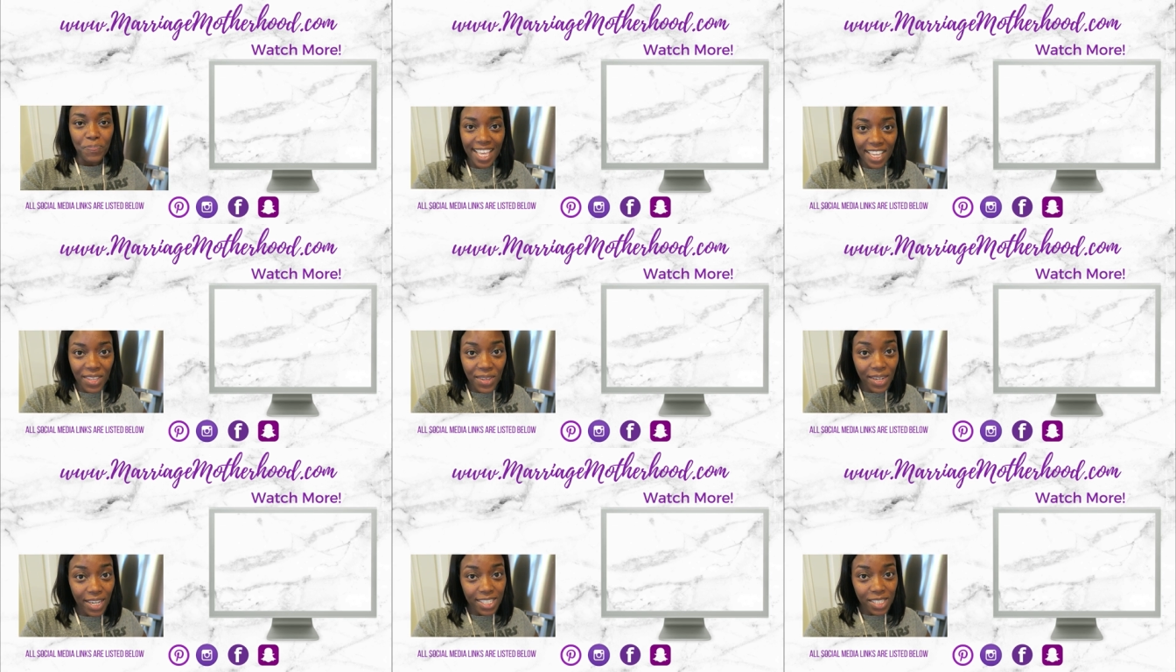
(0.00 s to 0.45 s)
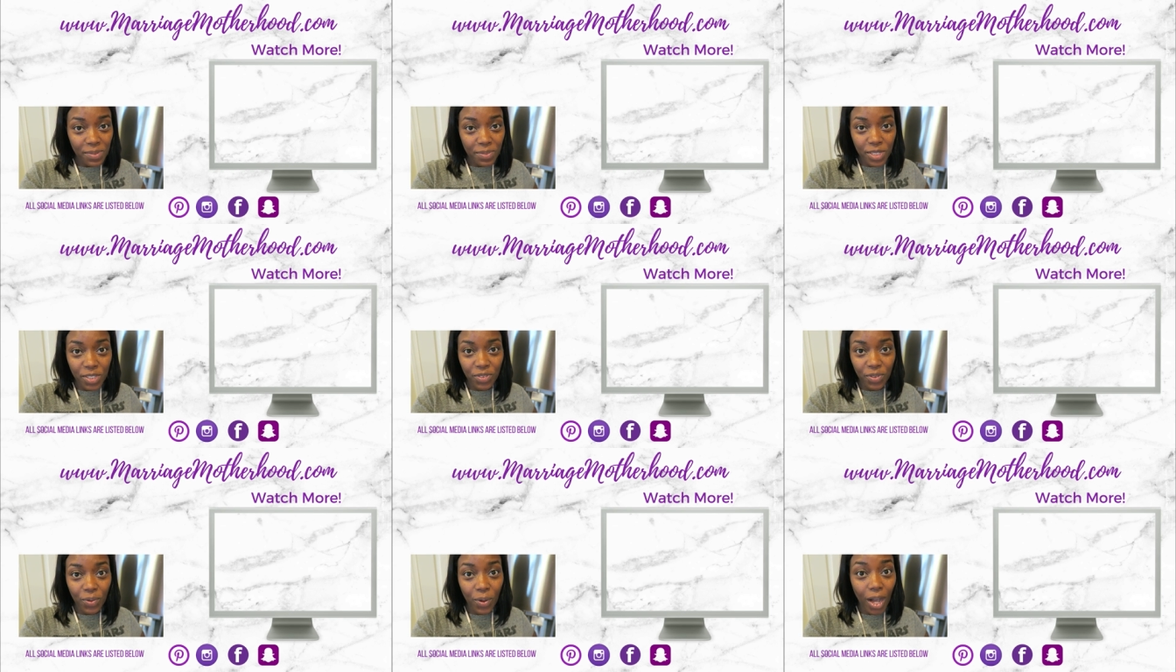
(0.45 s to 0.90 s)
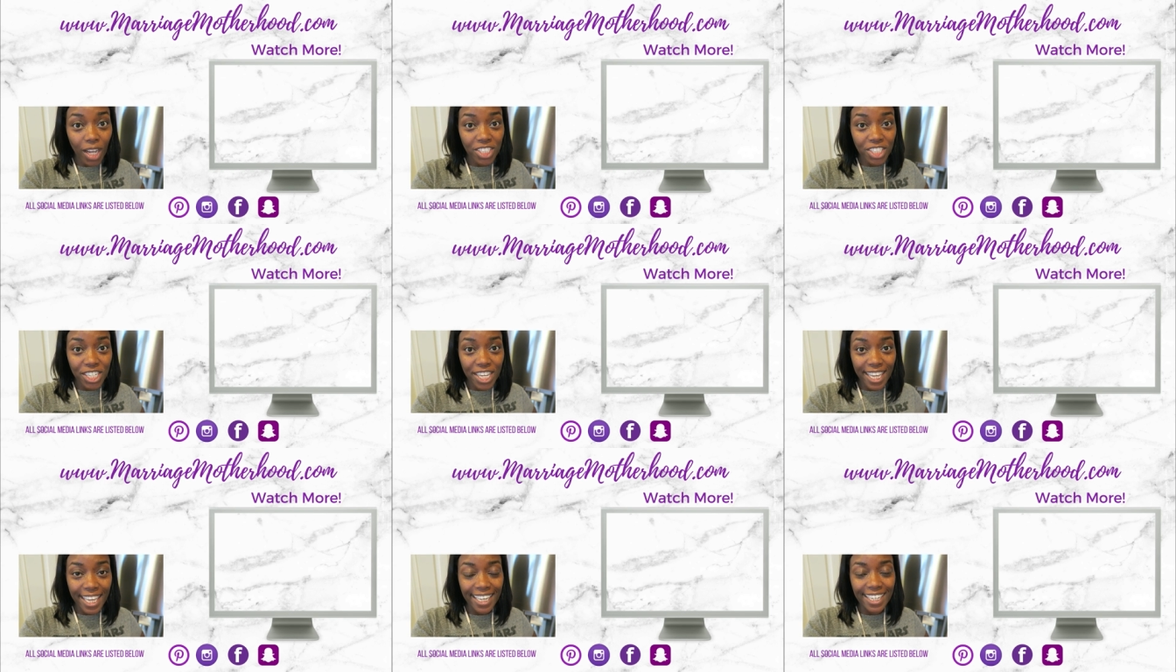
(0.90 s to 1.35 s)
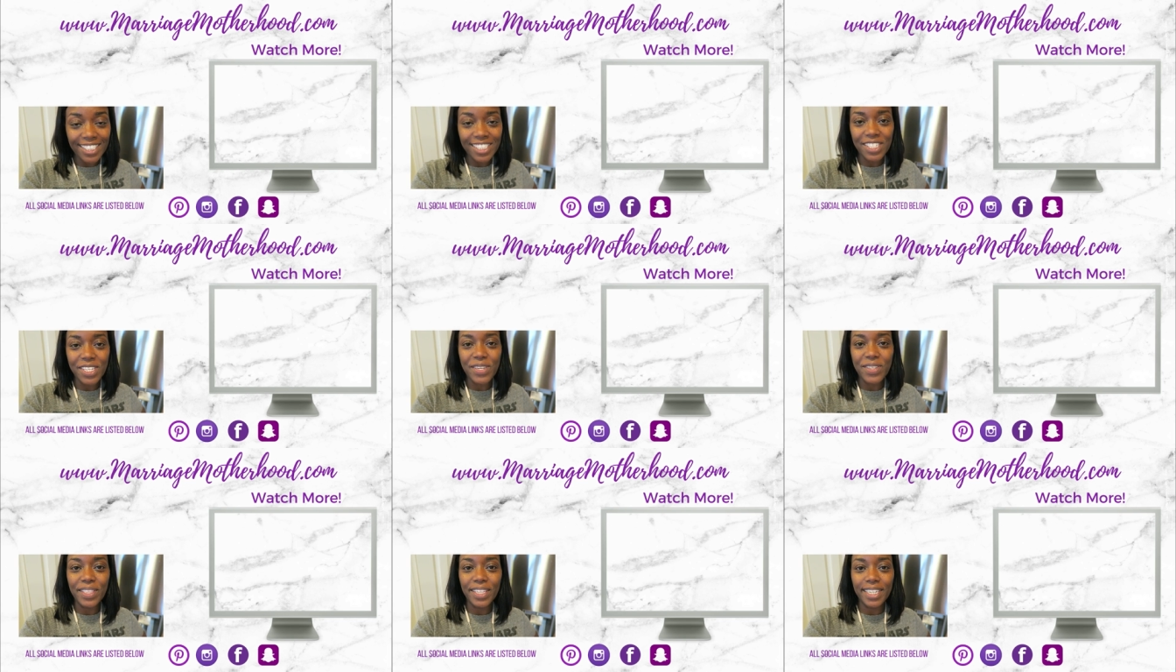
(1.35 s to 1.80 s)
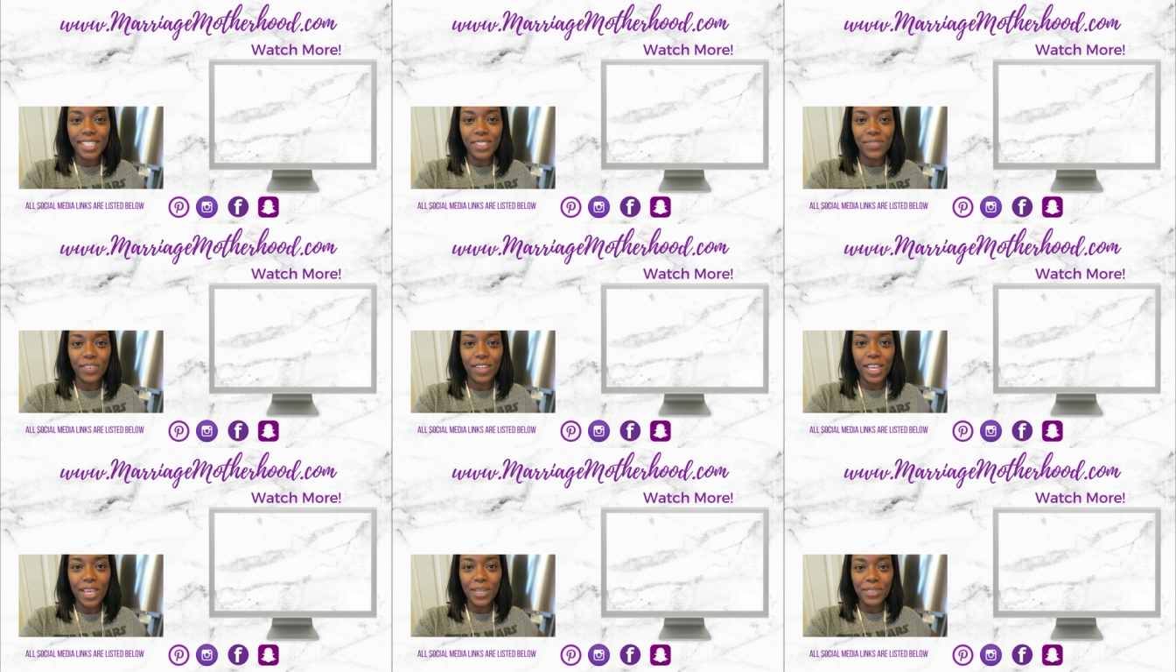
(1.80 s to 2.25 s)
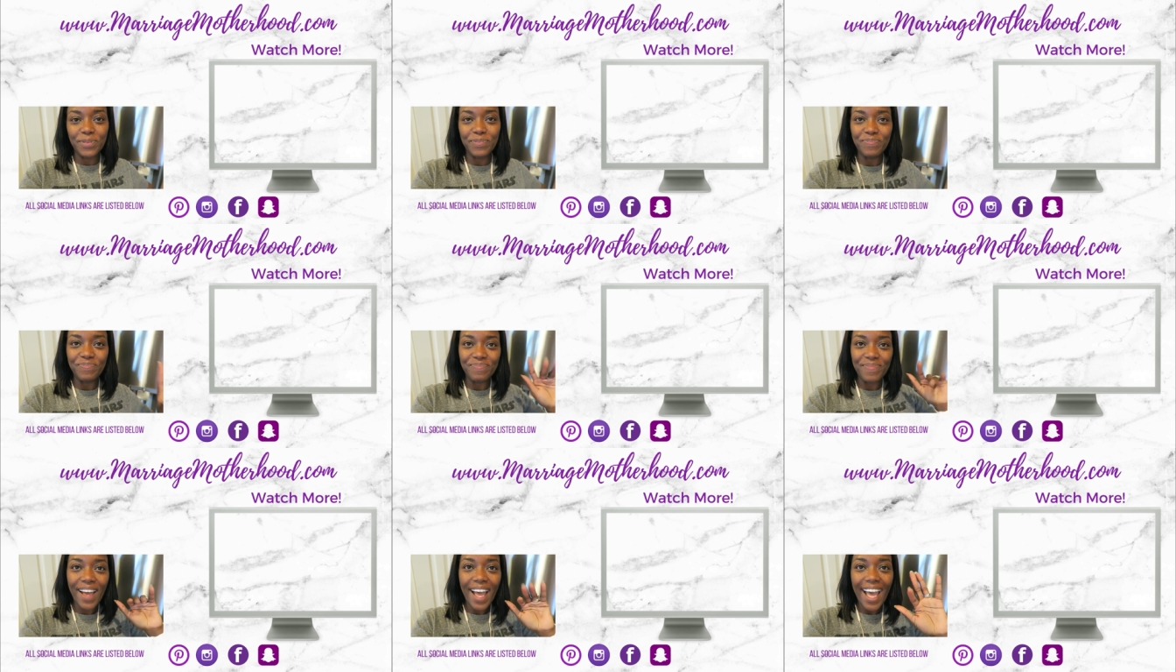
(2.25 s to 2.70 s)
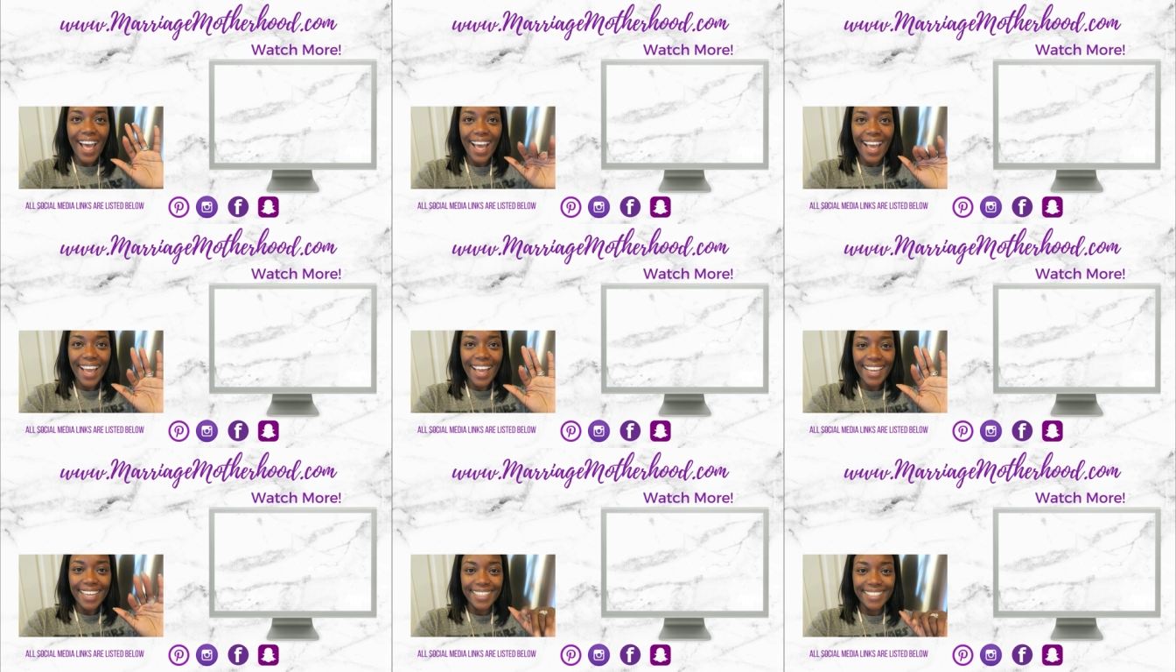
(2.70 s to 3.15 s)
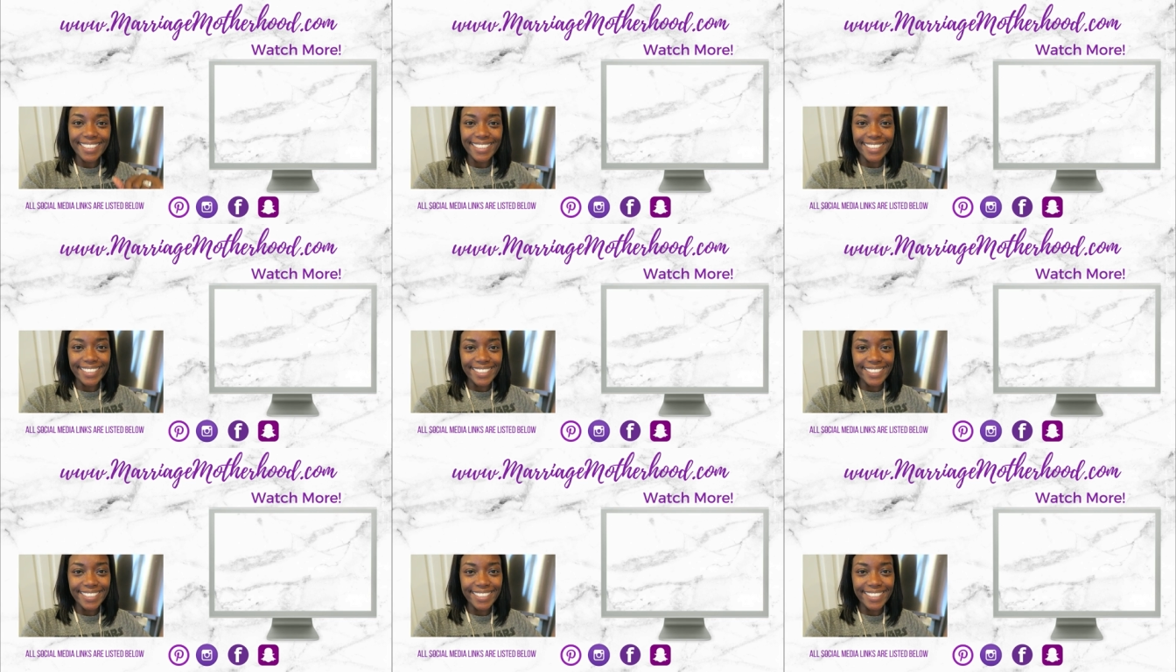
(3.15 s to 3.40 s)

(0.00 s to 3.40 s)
Thank you guys so much for watching and I'll see you in the next video. Bye.